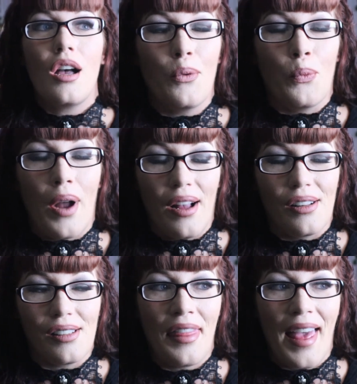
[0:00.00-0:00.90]

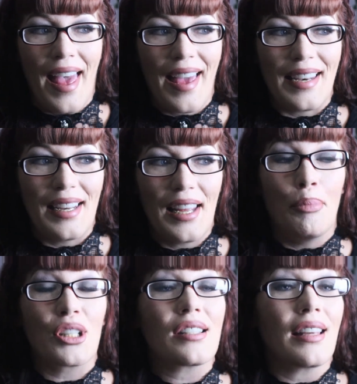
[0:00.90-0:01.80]
well that
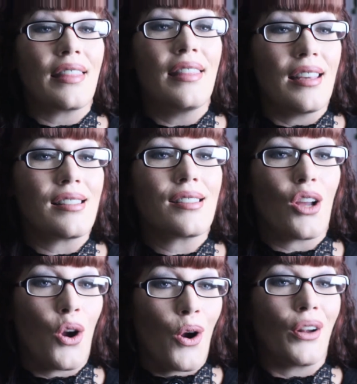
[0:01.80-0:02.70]
books like this
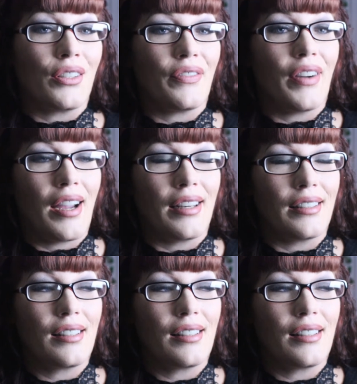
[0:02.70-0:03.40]
are hard to find.